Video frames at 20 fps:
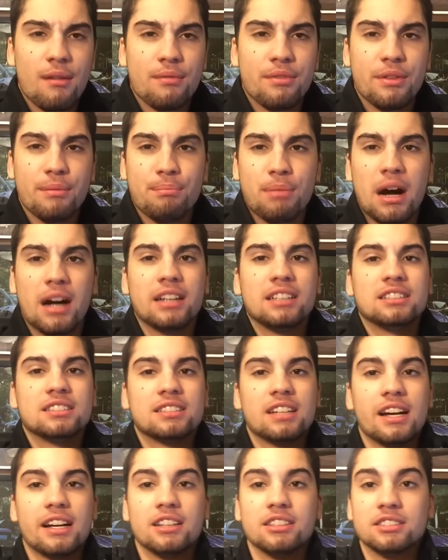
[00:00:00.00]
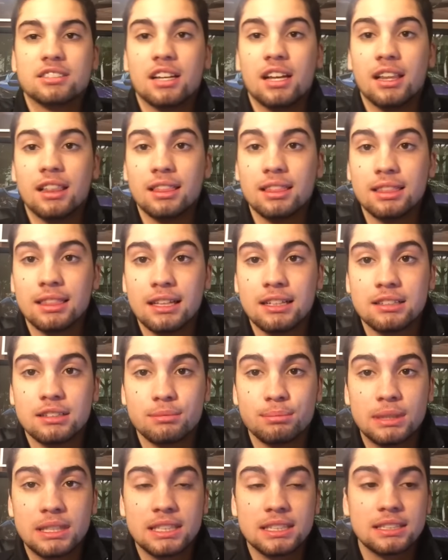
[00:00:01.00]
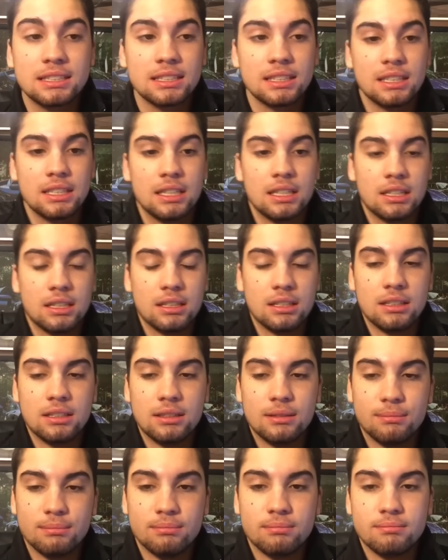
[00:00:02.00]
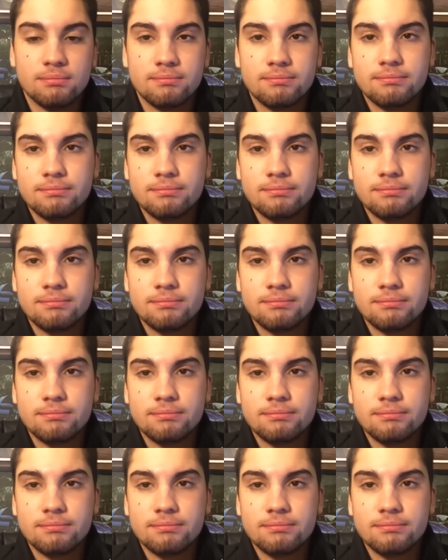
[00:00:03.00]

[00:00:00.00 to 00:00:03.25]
the body styles a little bit um,